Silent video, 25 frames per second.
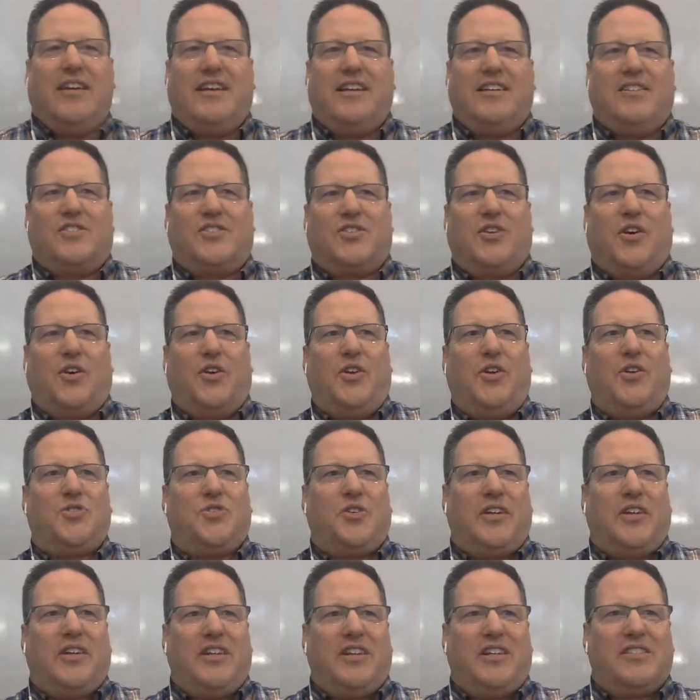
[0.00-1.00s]
And so
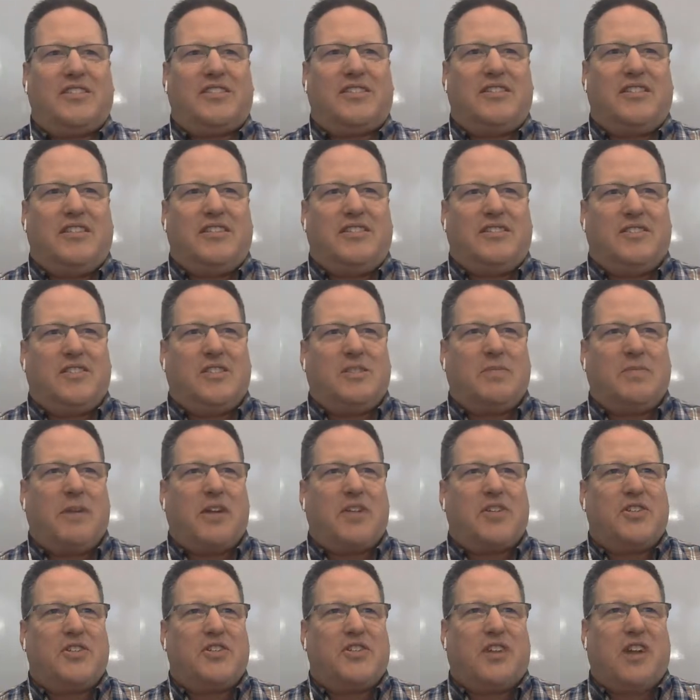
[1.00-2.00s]
usually these
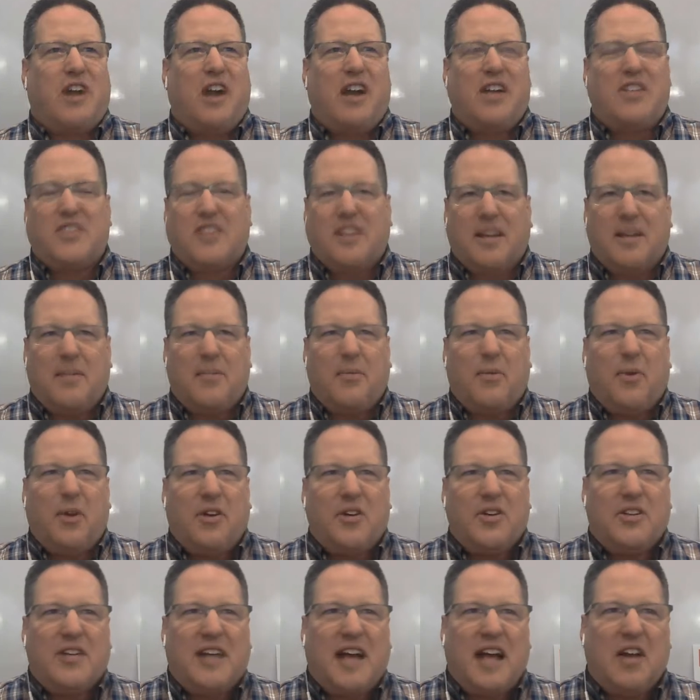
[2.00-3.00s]
inspections cost a couple
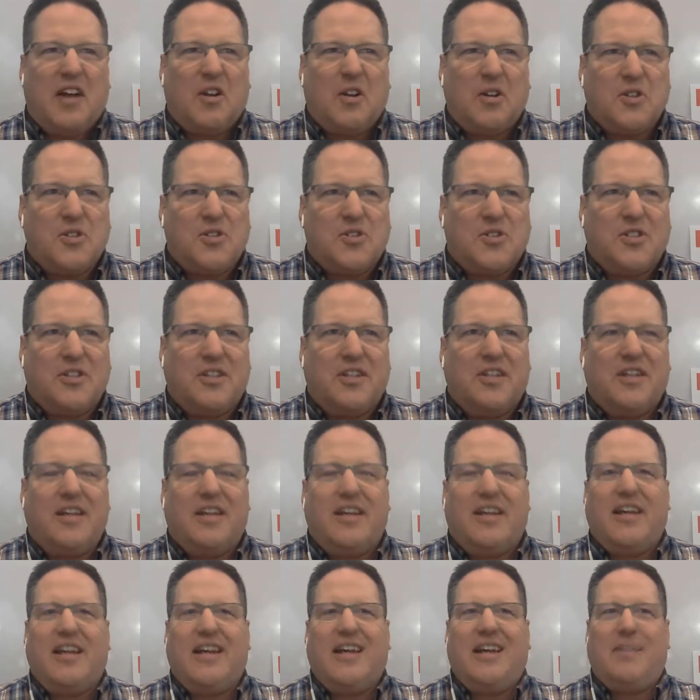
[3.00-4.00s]
$100,
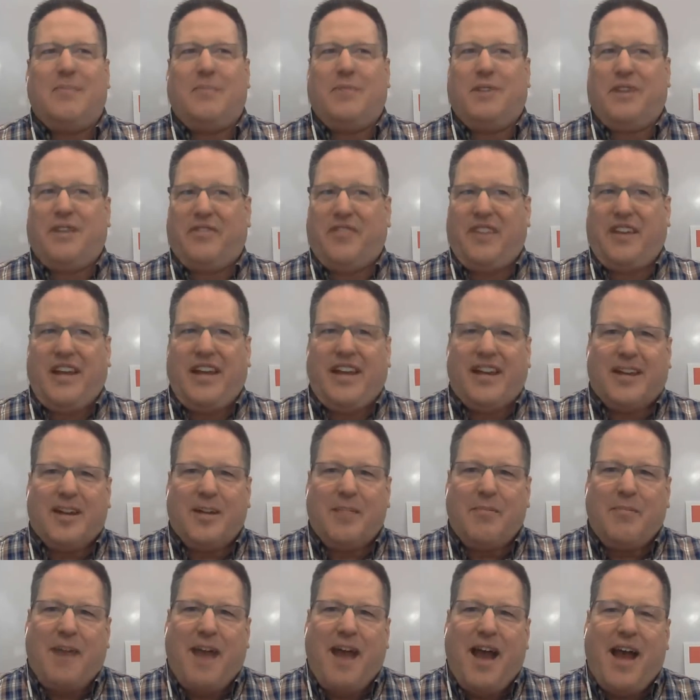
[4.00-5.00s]
but if they need to
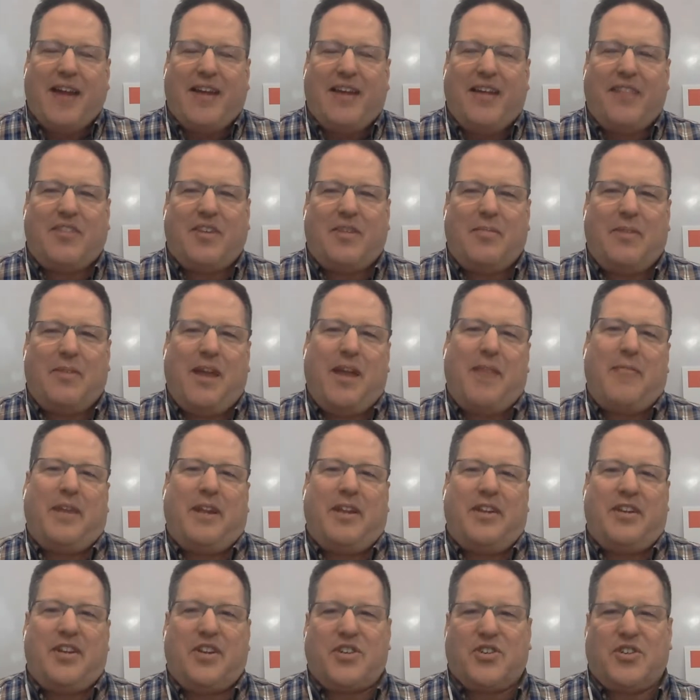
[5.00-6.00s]
come back, you have to pay them an
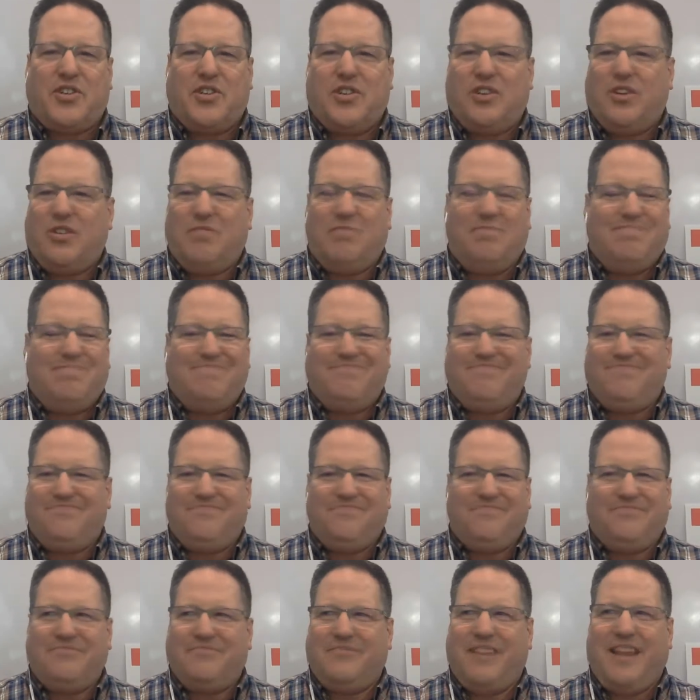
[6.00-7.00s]
additional
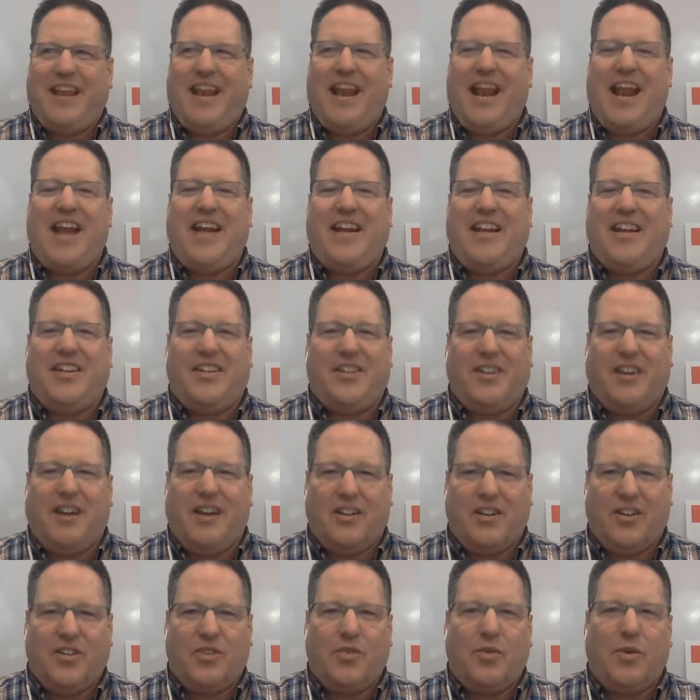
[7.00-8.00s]
$80 to
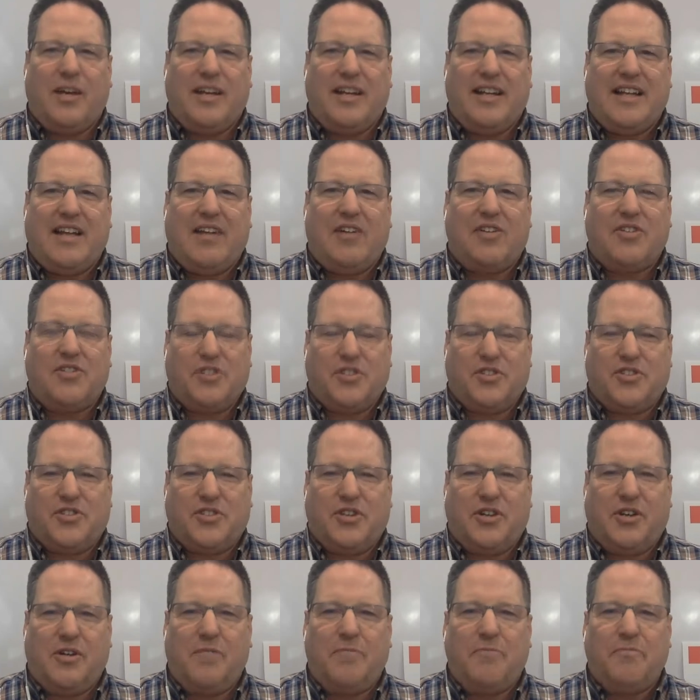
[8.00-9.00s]
$120 or
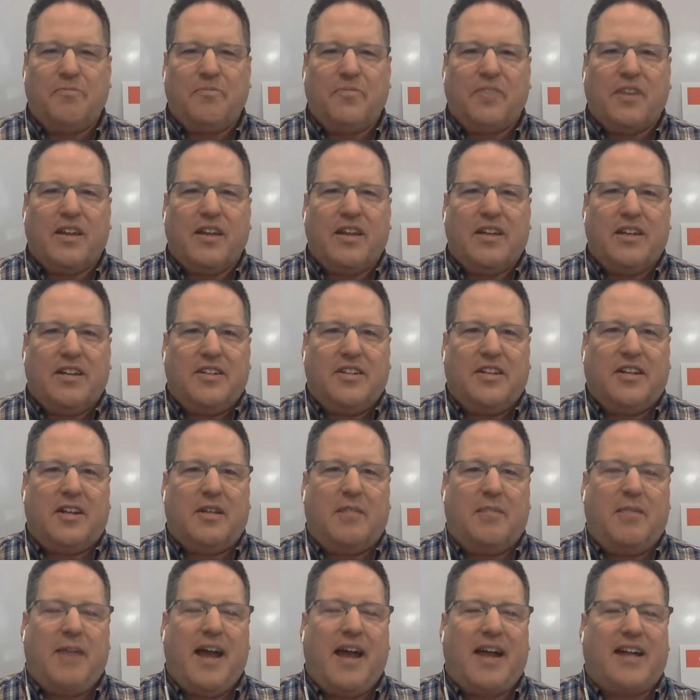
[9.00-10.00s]
so to
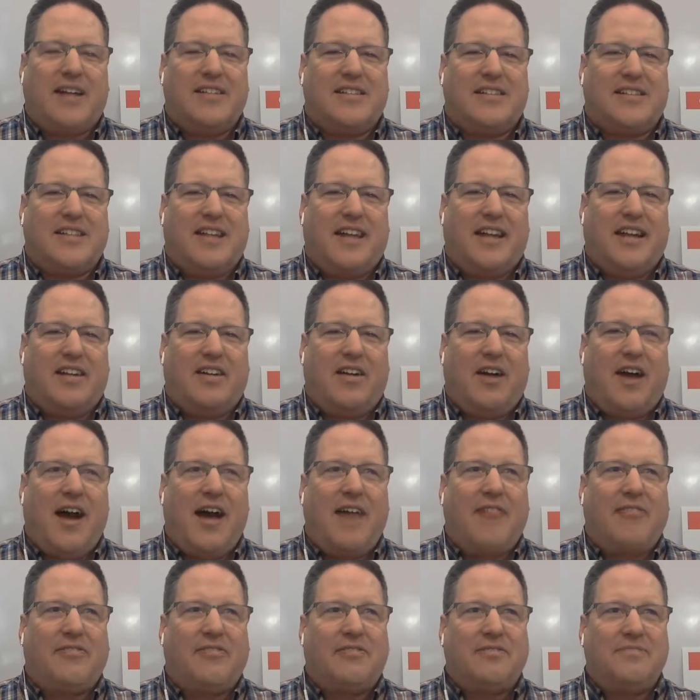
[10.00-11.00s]
come back and sign it
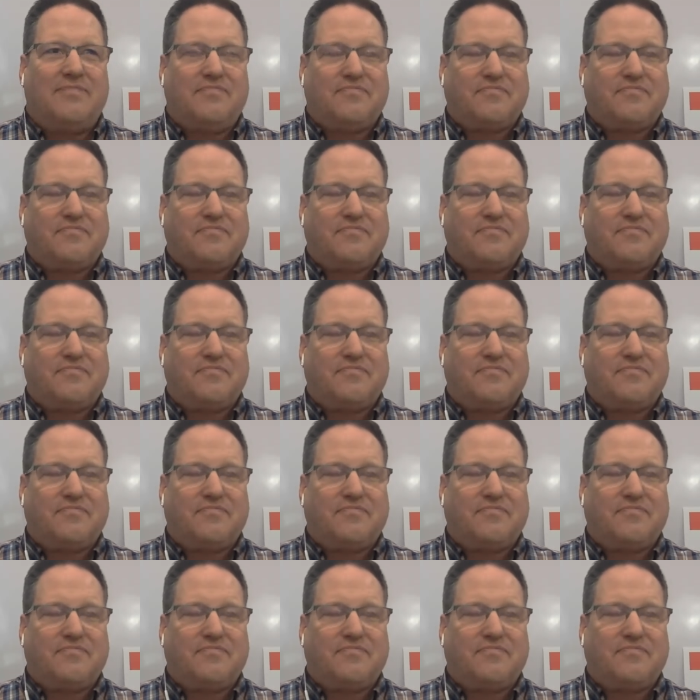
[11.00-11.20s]
off.